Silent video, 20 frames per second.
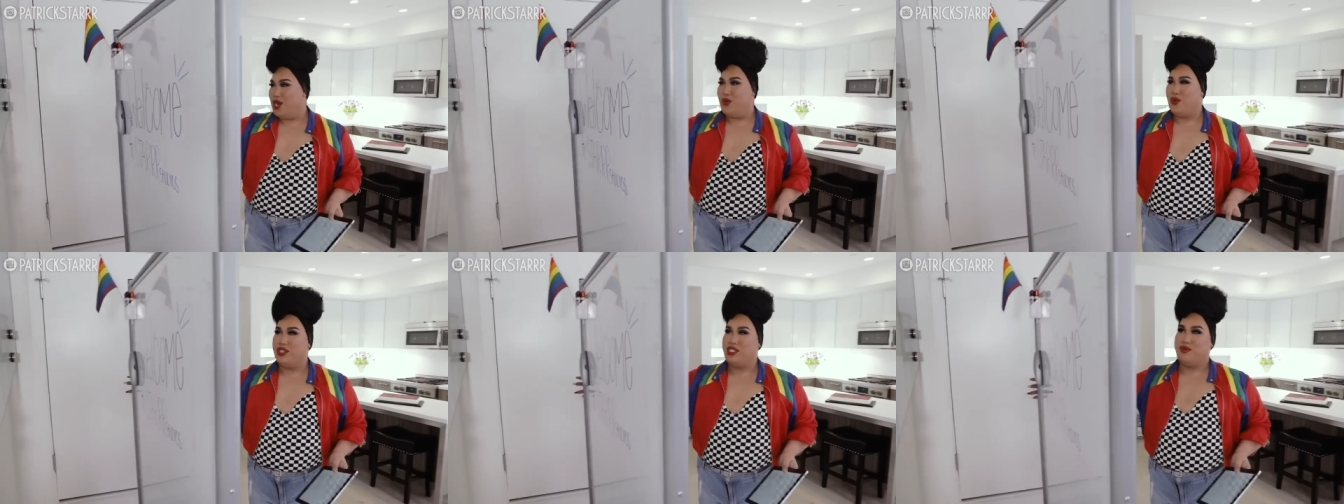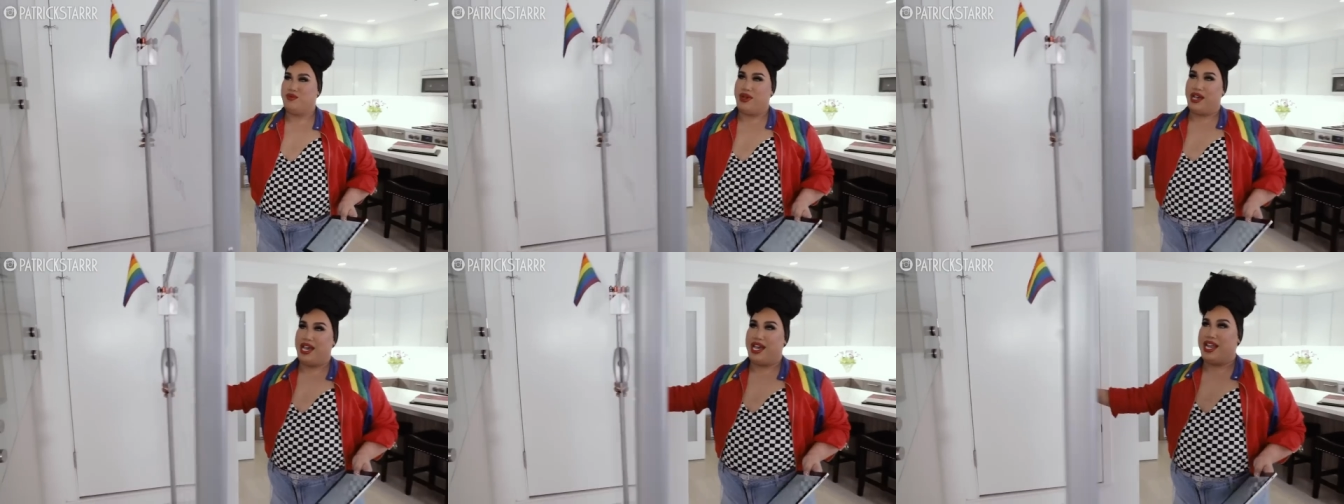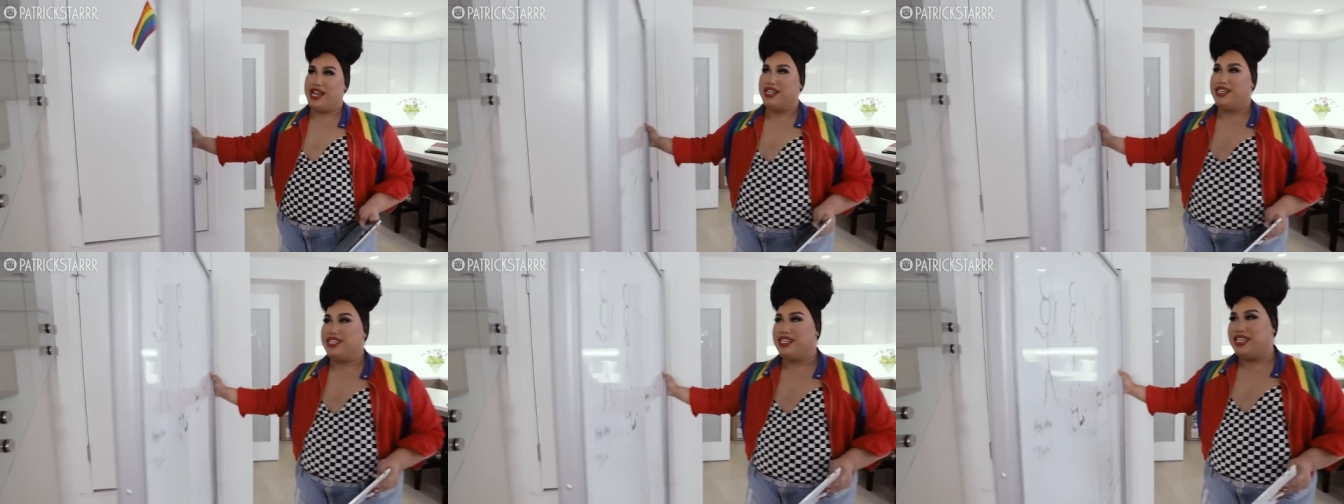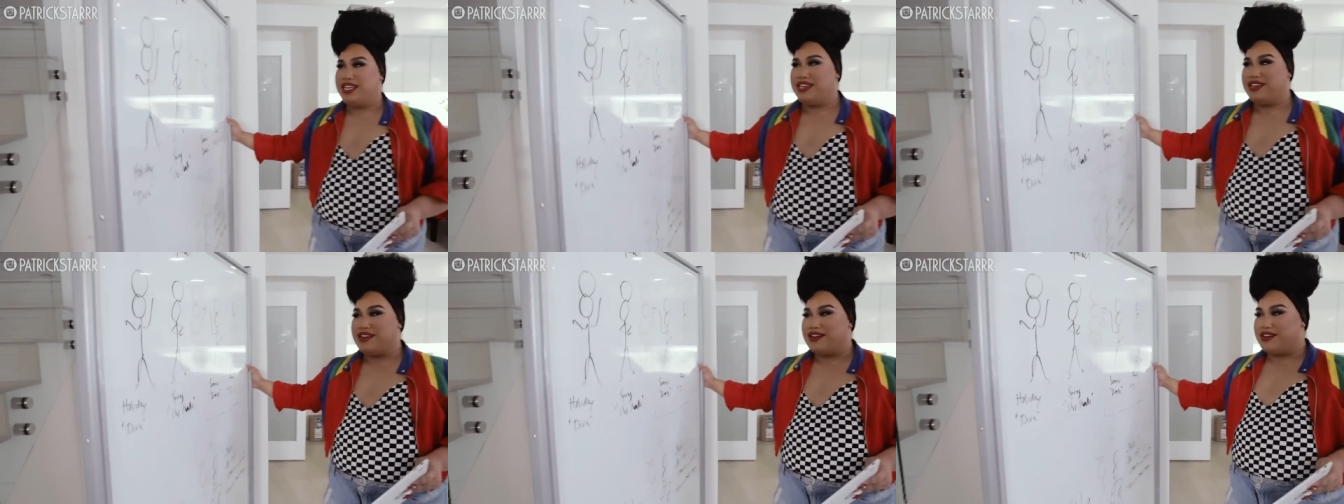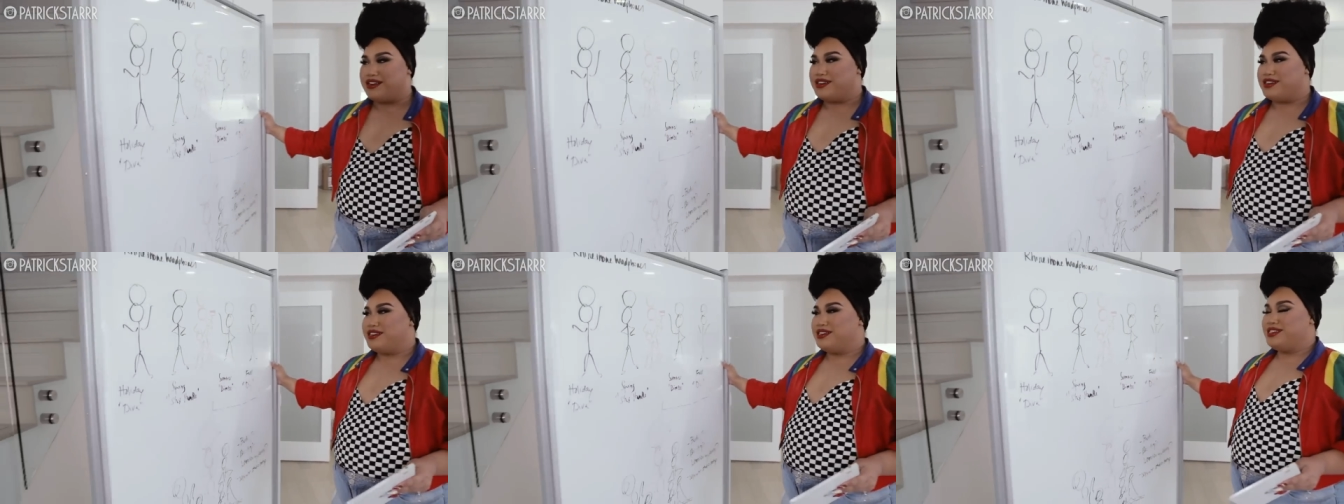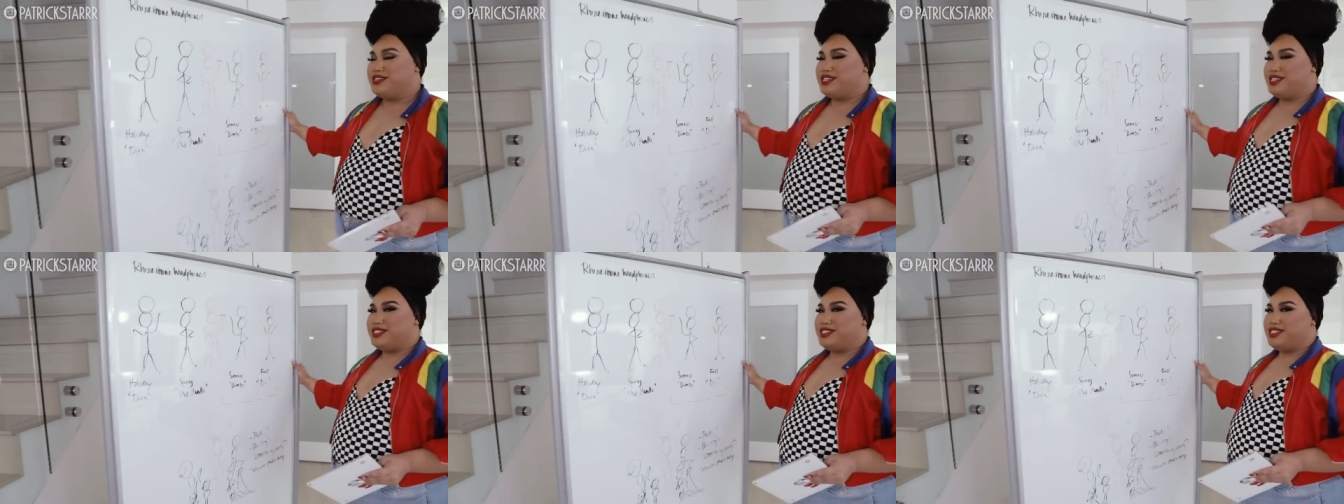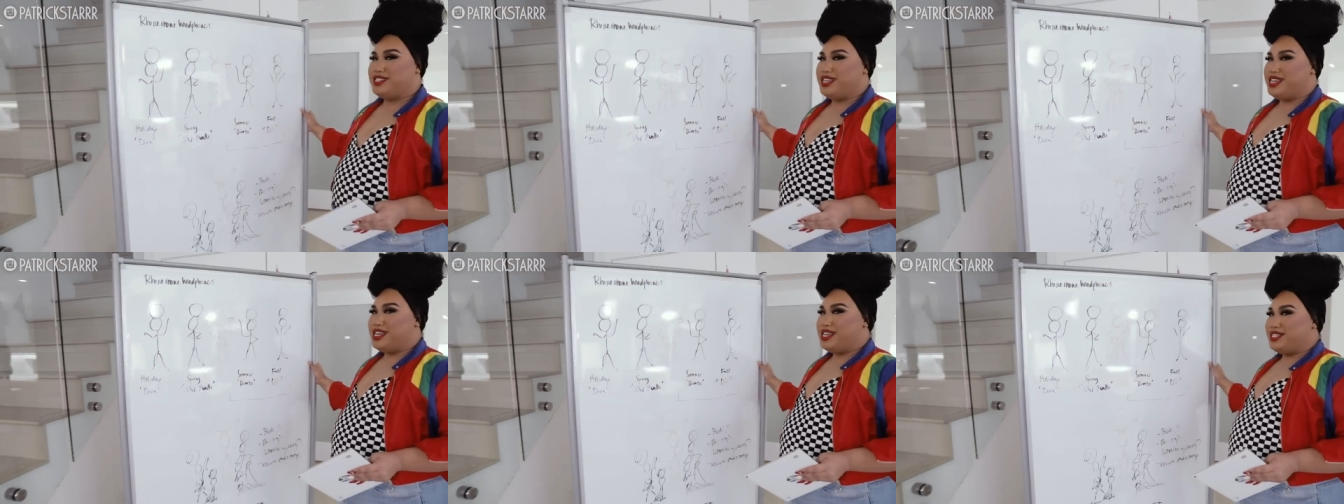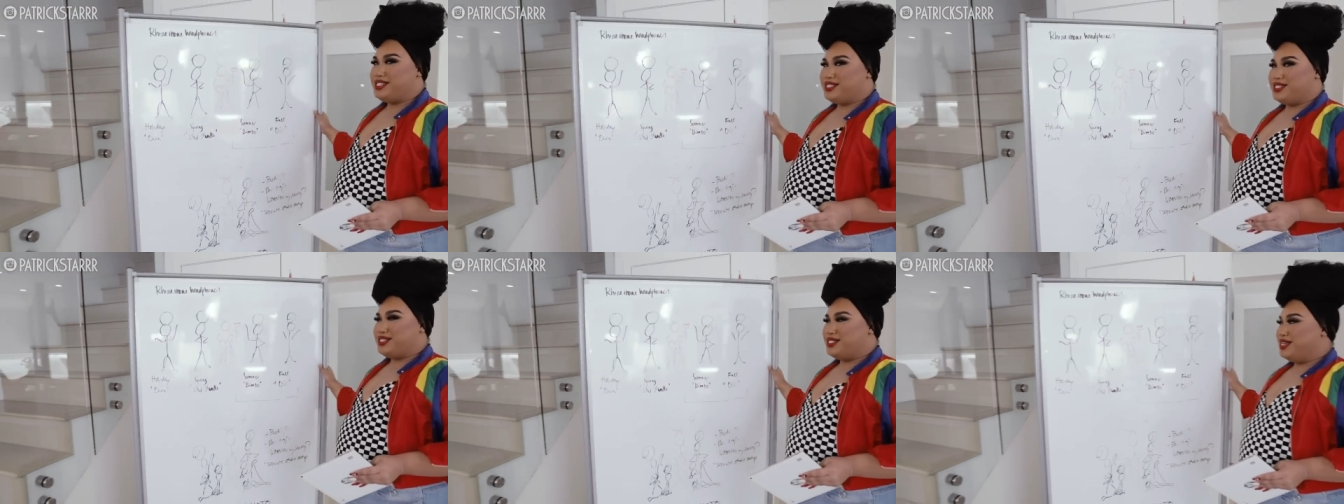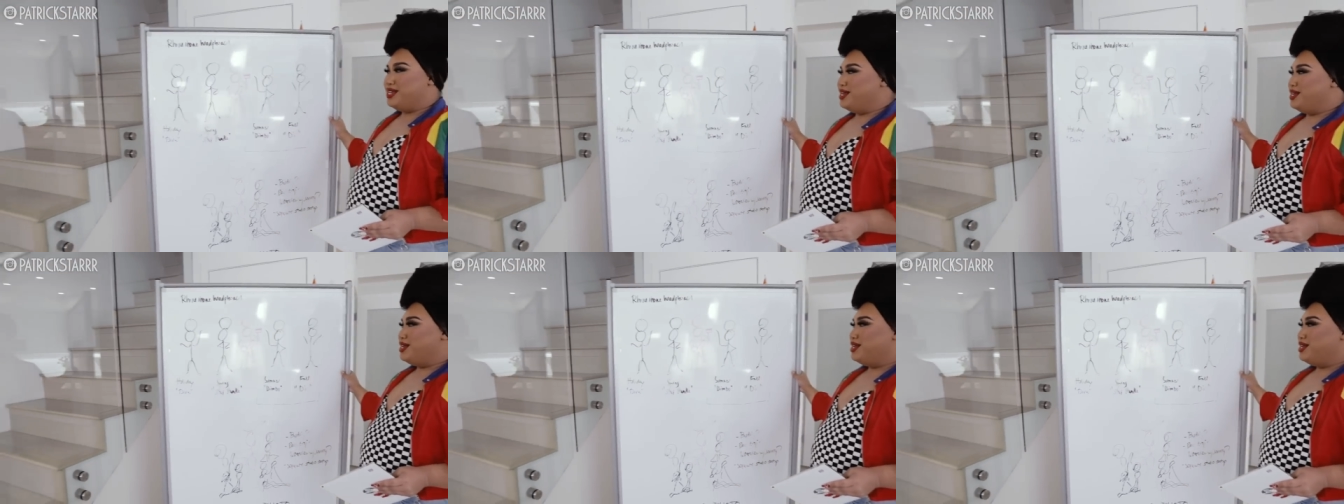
what's behind here. Does this